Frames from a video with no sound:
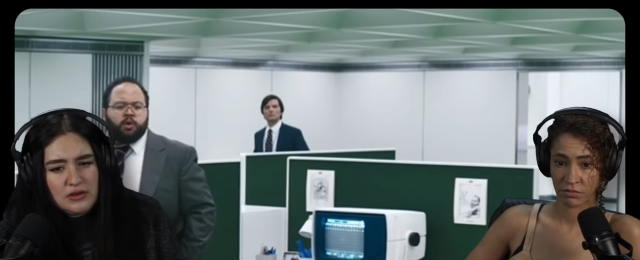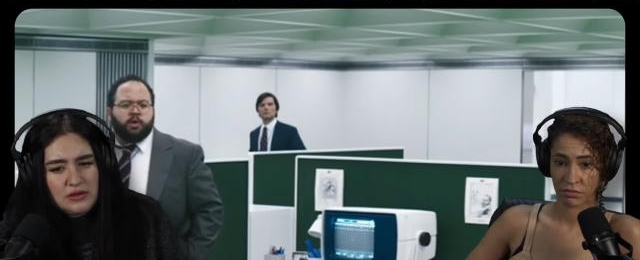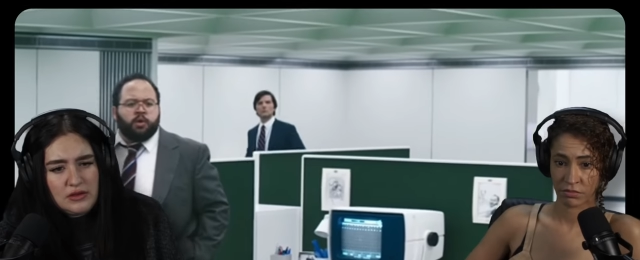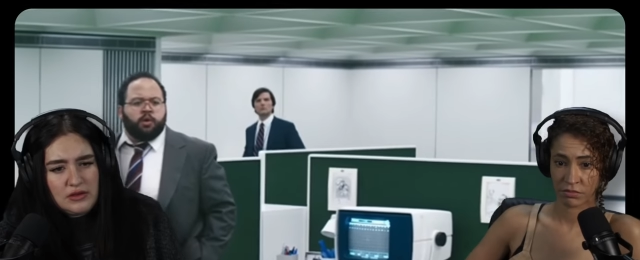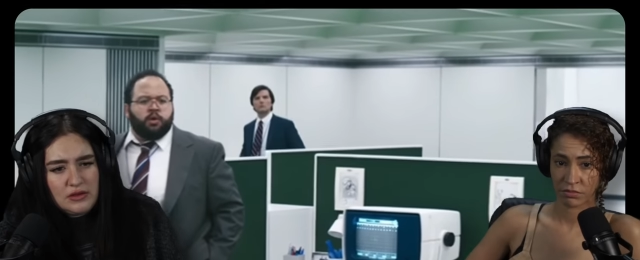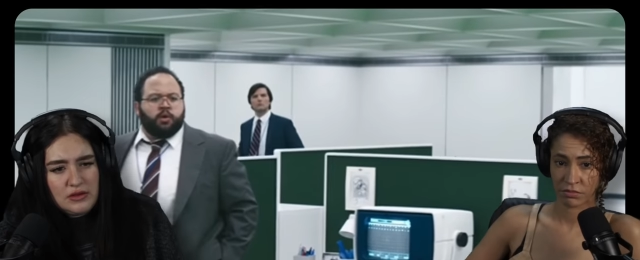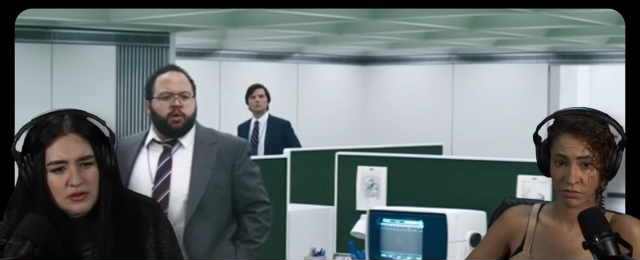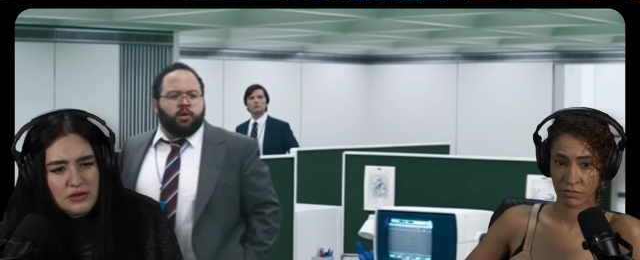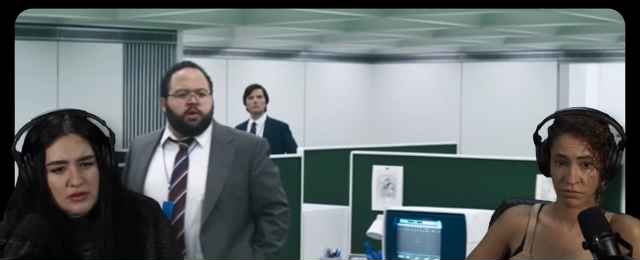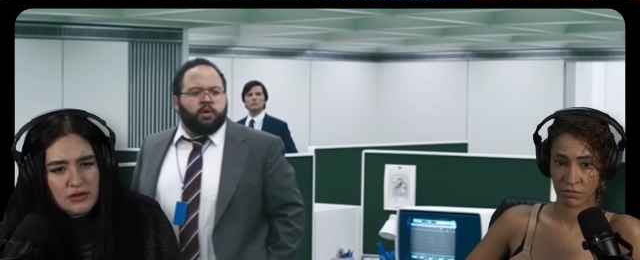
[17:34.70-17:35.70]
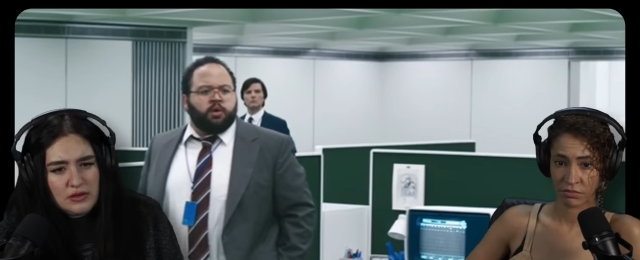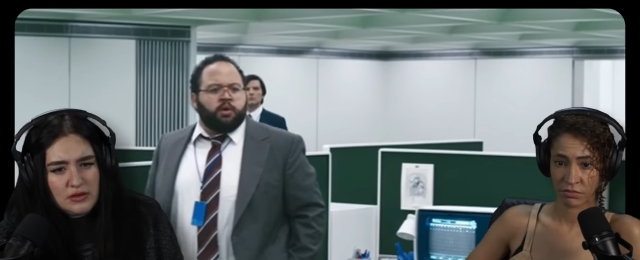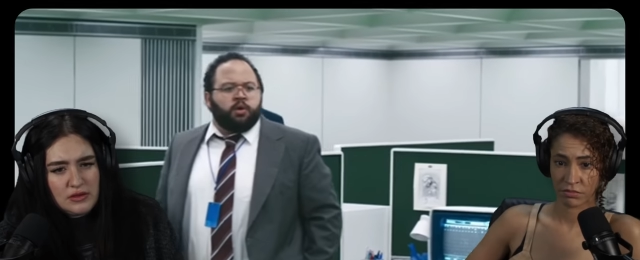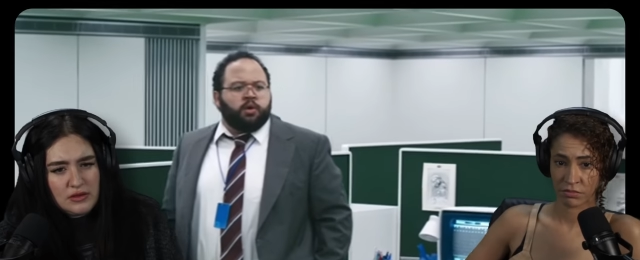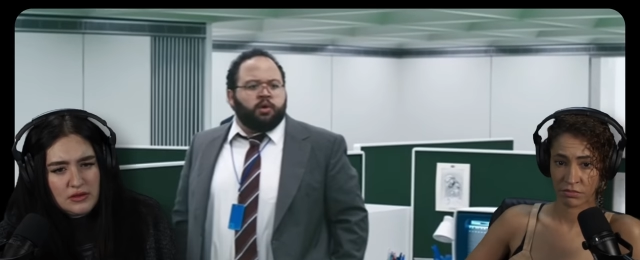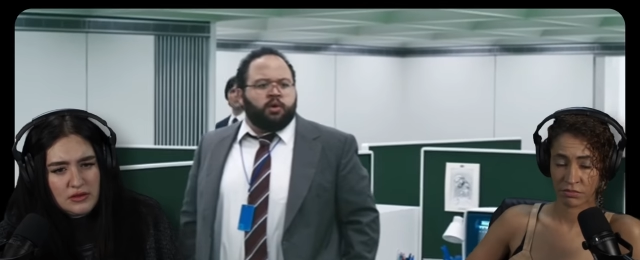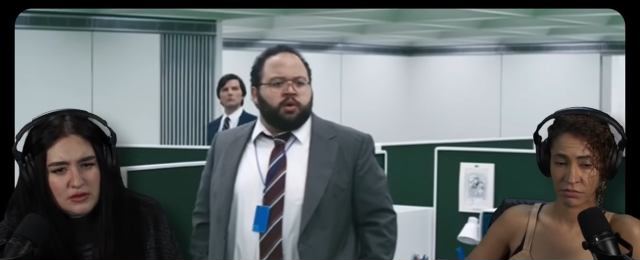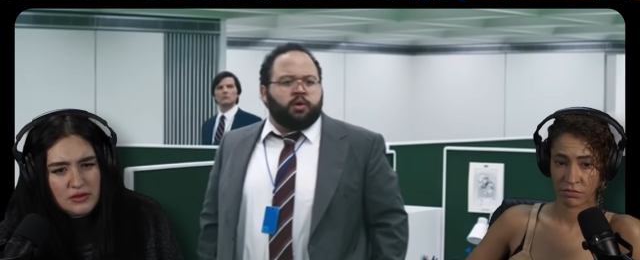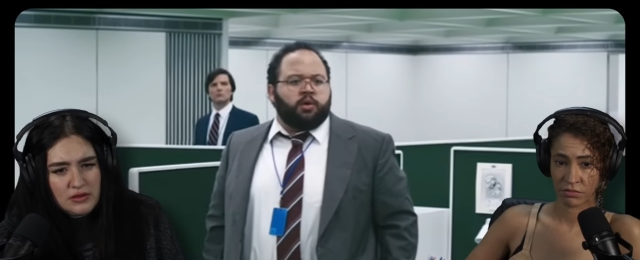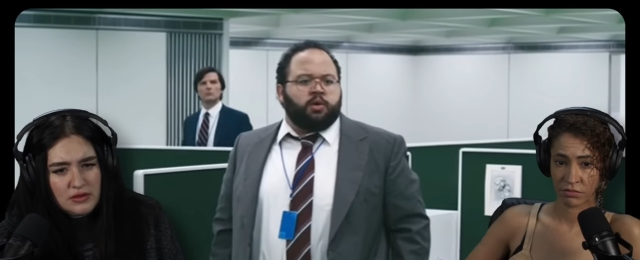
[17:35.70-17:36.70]

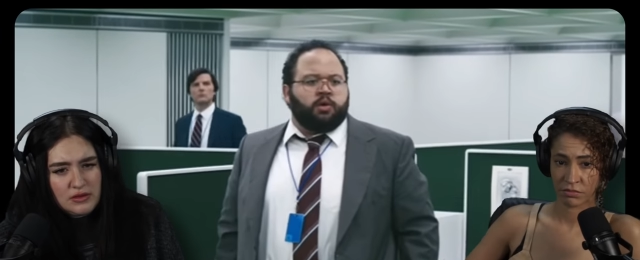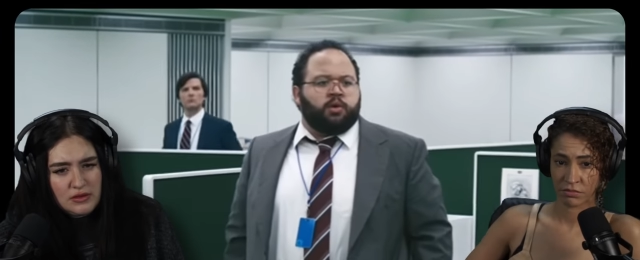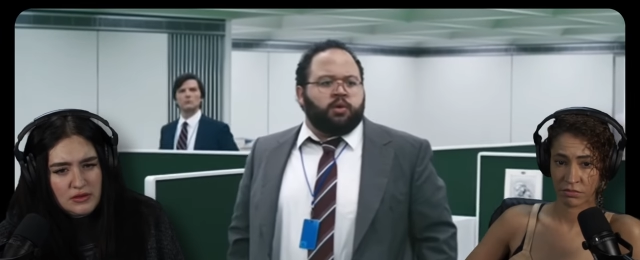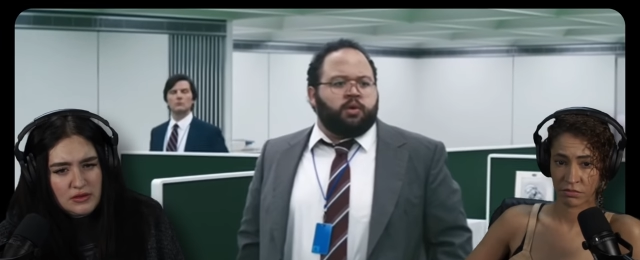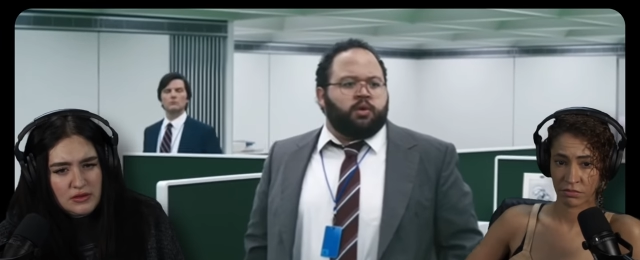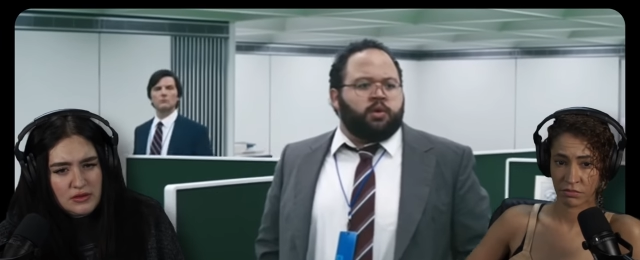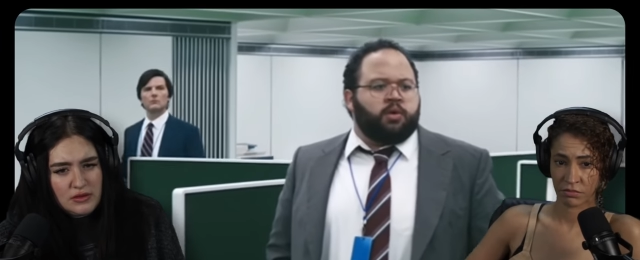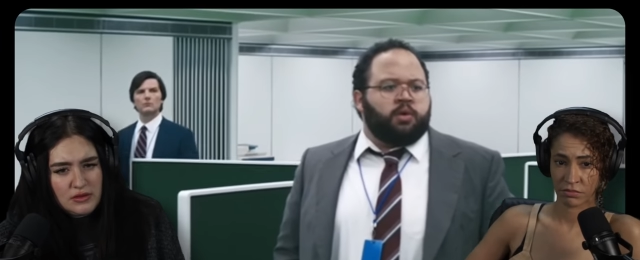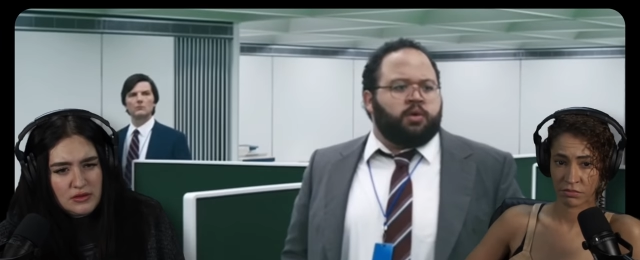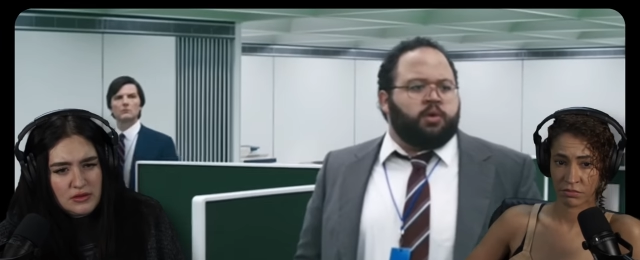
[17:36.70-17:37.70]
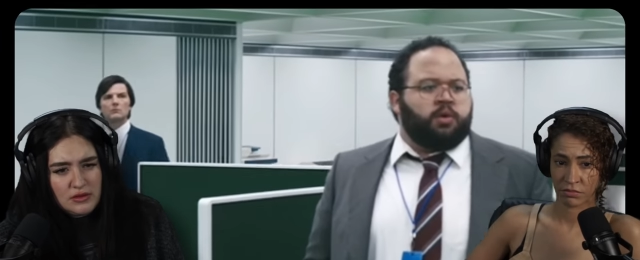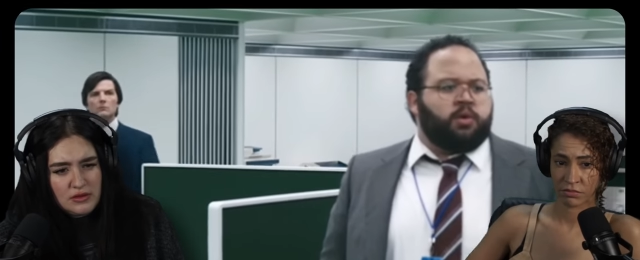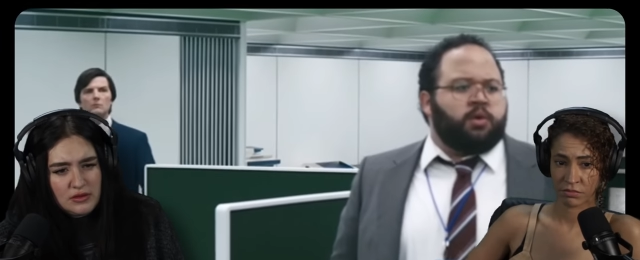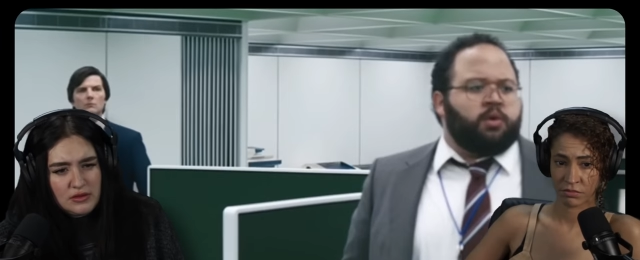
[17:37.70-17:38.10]
(no one is talking)